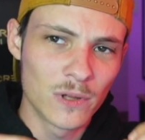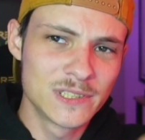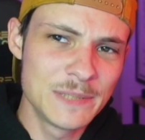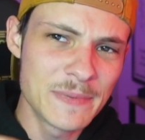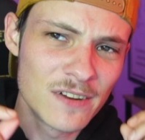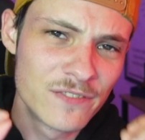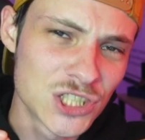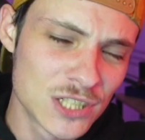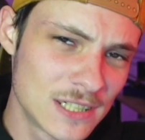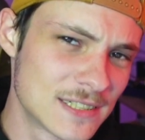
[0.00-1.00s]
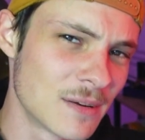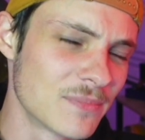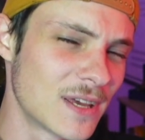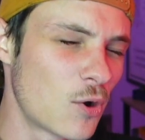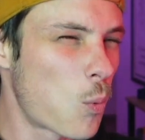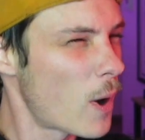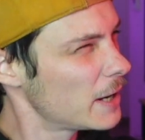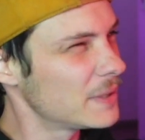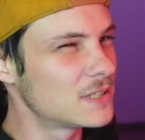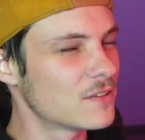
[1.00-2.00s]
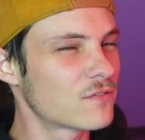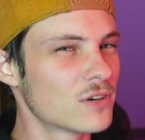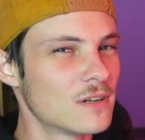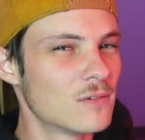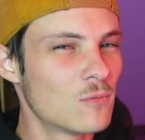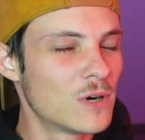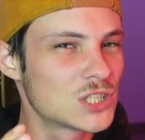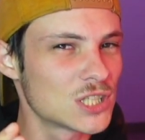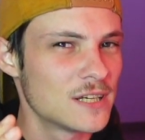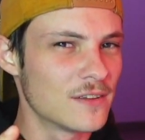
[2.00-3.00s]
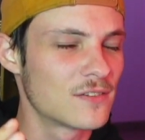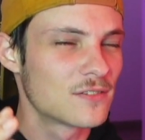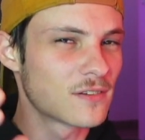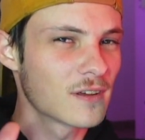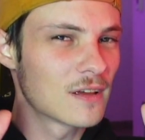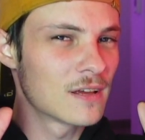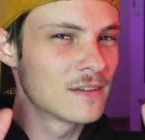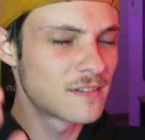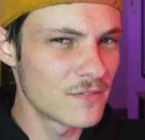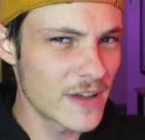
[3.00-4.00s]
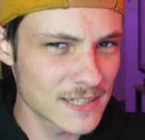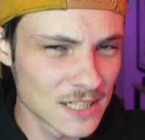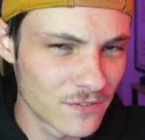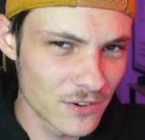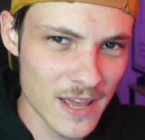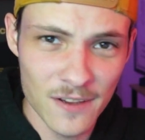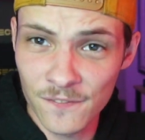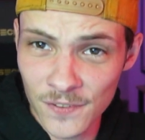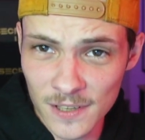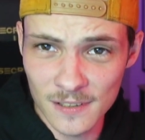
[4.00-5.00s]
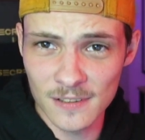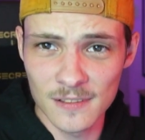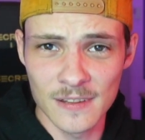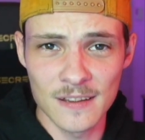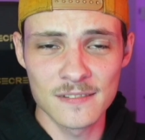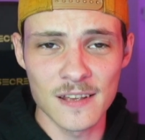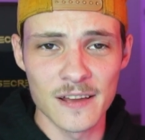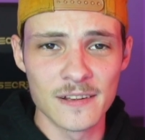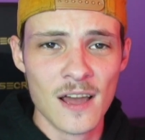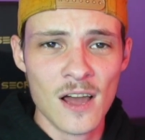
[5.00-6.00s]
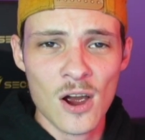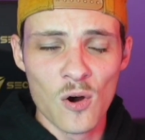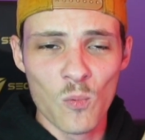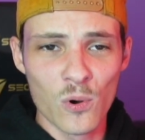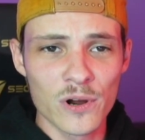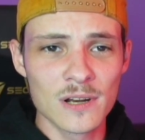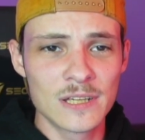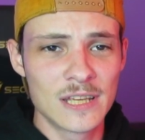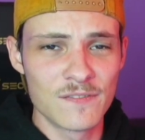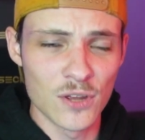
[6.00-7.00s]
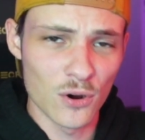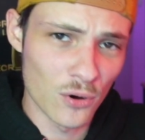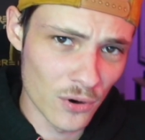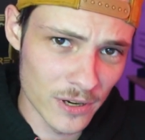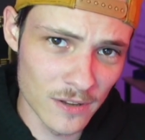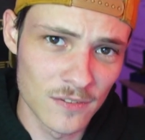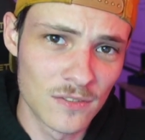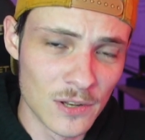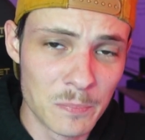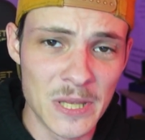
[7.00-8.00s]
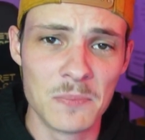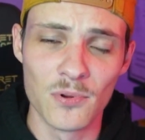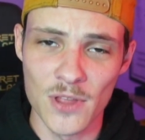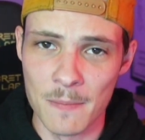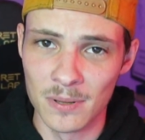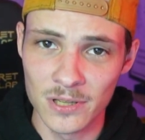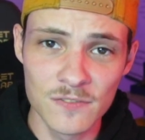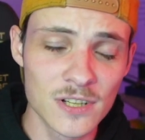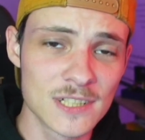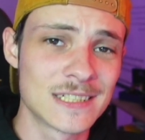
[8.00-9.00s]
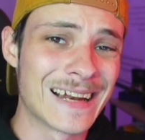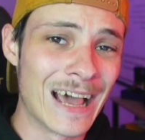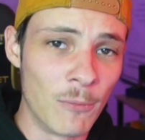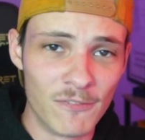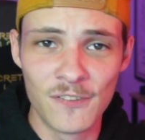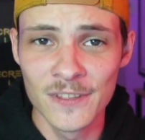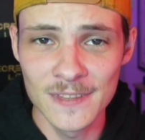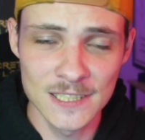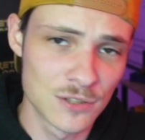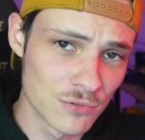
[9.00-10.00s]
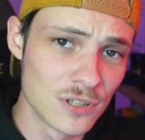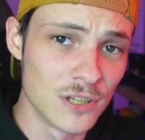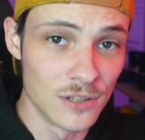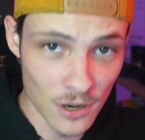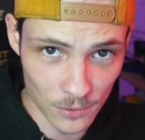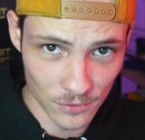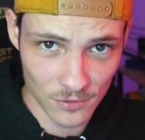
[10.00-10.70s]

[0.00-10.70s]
the team at Vision did something quite a bit different, which is, instead of asking for that fee, they said, we're gonna give the earnings to the people that believe in us, that help fund this through the nodes.